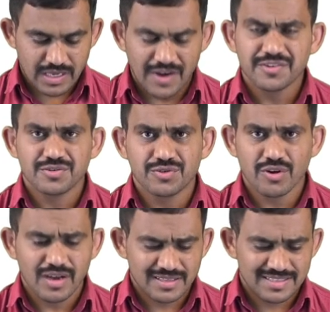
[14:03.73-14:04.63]
I want to
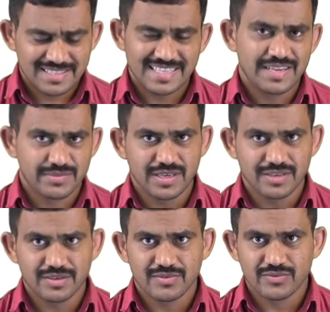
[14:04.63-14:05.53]
draw same
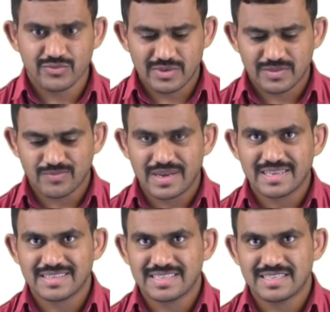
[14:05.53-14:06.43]
circuit with
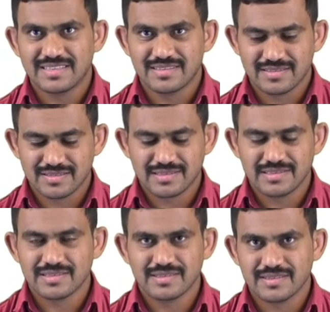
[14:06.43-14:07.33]
my
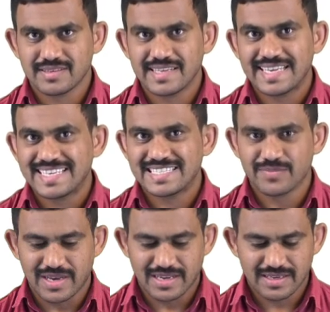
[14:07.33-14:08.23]

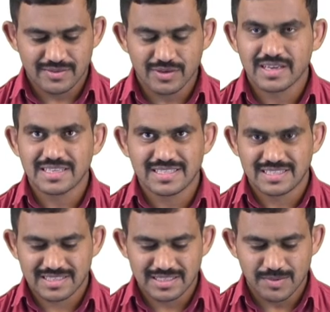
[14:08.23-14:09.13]
easy manner. Okay,
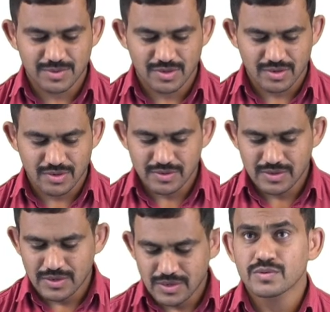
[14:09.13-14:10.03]
just observe now.
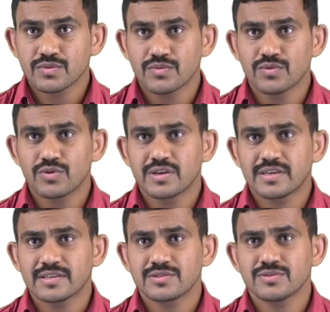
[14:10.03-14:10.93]

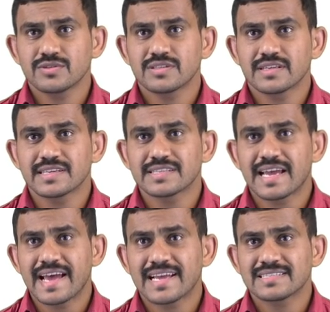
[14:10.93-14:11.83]
Voltage source is
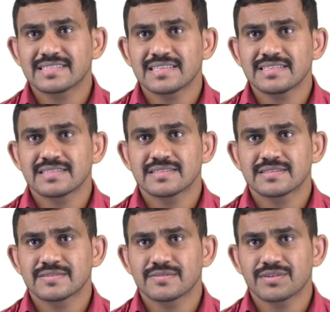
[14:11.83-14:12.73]
as it is.
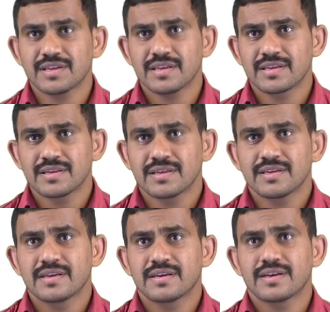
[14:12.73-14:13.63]
Okay,
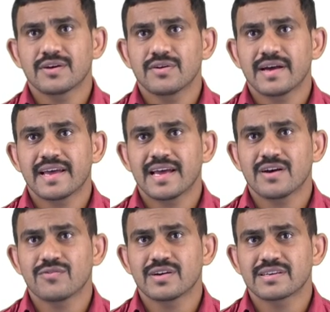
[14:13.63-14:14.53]
now I
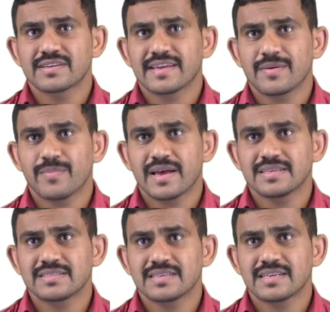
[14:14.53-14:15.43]
have one
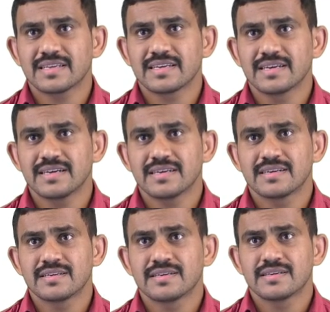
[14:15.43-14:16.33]
capacitor here
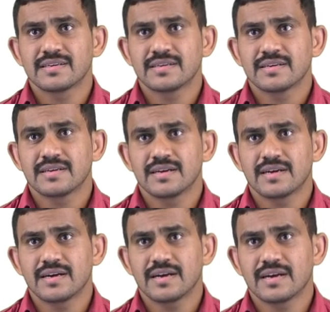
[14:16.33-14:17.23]

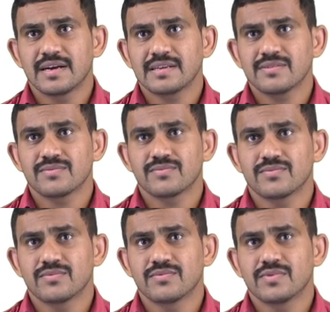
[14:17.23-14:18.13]
and
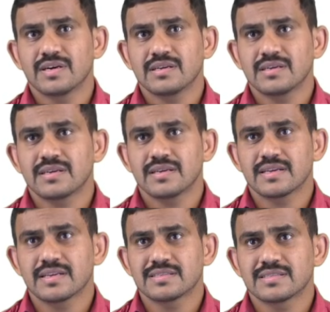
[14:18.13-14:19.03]
one
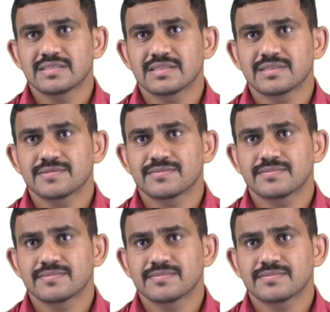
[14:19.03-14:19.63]
resistor.